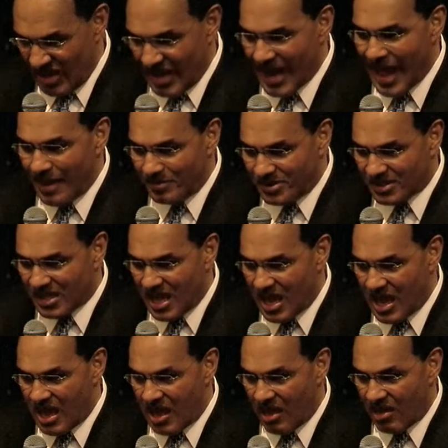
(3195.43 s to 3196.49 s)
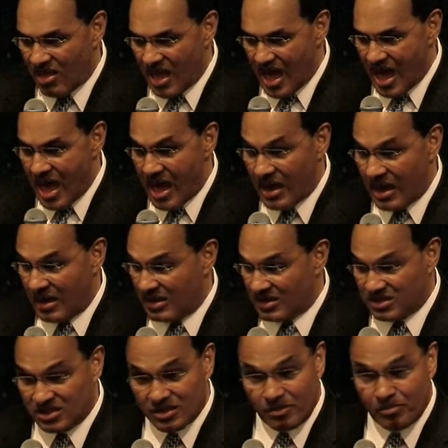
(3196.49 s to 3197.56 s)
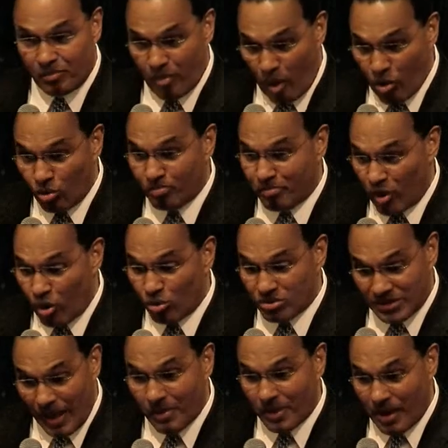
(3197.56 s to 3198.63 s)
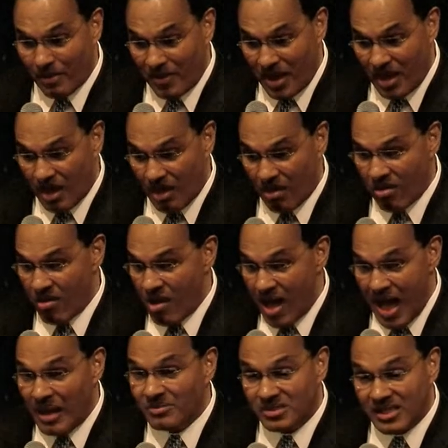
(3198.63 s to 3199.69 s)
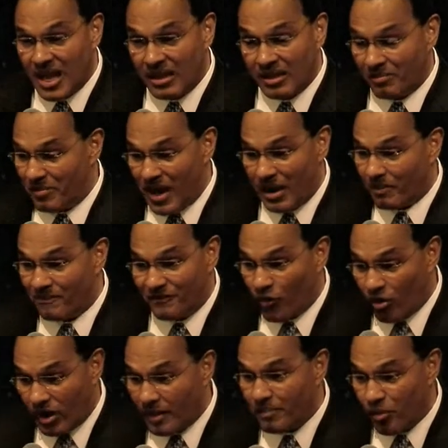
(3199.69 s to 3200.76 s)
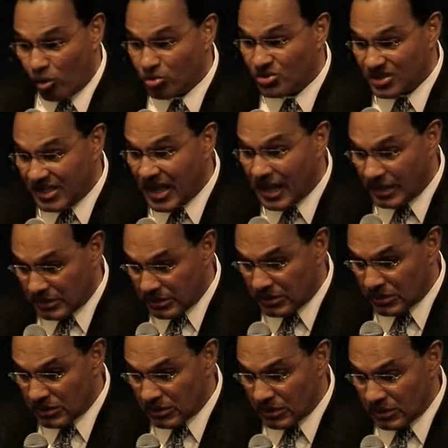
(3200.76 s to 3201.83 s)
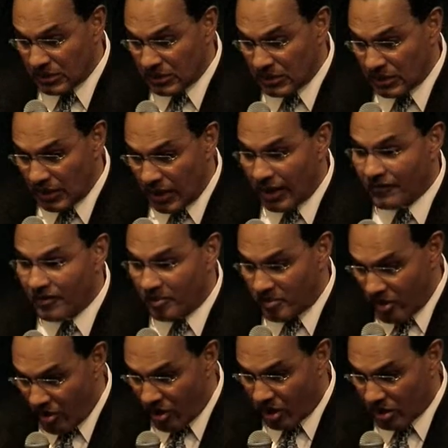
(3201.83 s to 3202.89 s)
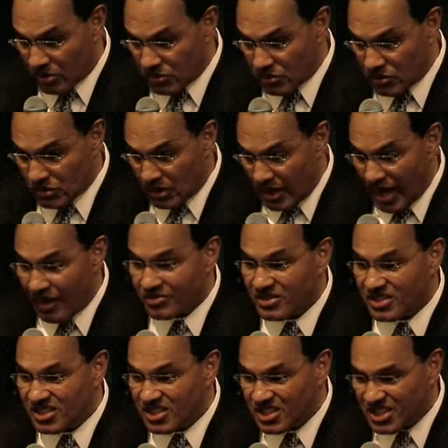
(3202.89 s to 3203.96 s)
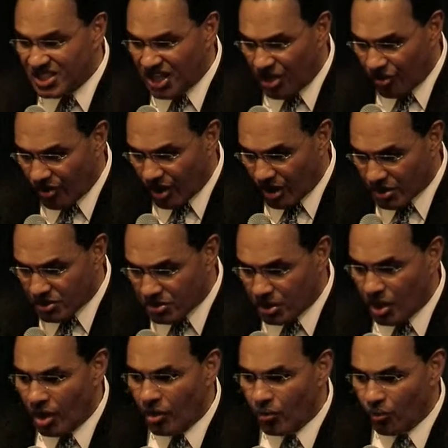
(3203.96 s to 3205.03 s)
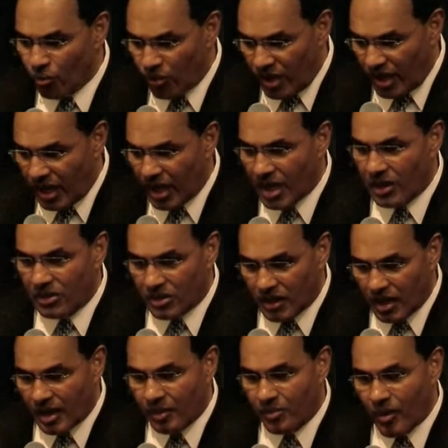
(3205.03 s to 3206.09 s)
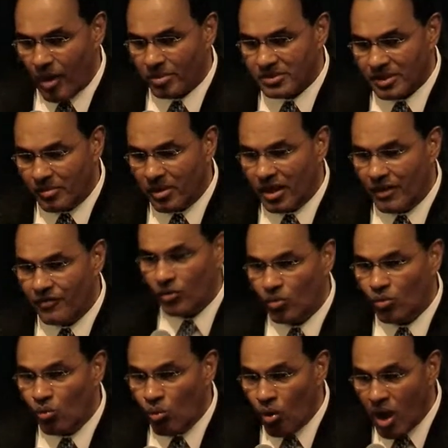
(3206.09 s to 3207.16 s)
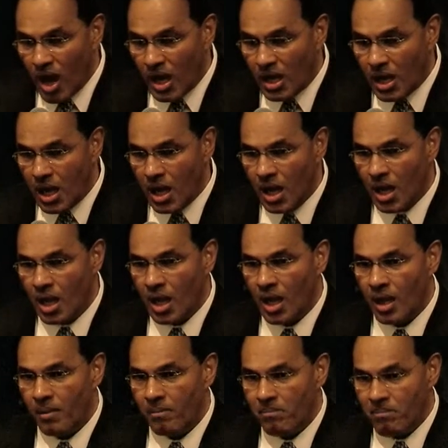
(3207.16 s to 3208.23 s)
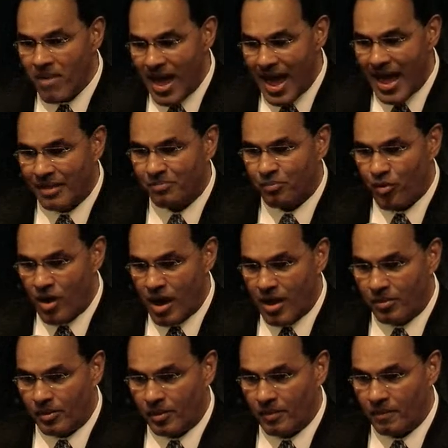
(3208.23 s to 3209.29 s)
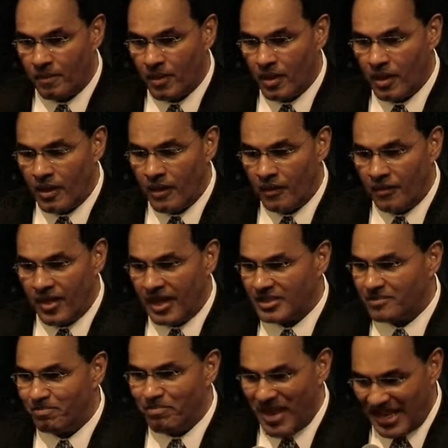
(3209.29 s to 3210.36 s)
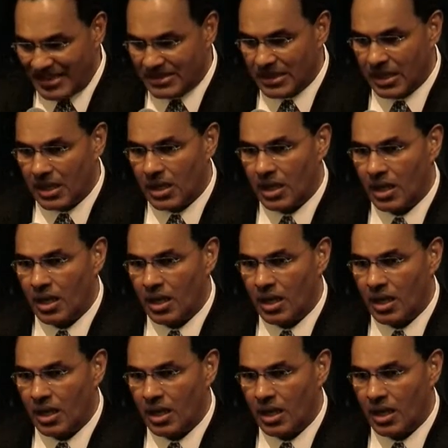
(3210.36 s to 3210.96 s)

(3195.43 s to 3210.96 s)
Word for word: And I'm saying that, and this is a bold, bold statement I'm making, I'm saying the bottom 40% of Americans have serious reading and thinking problems. Let me give you one math problem that's basic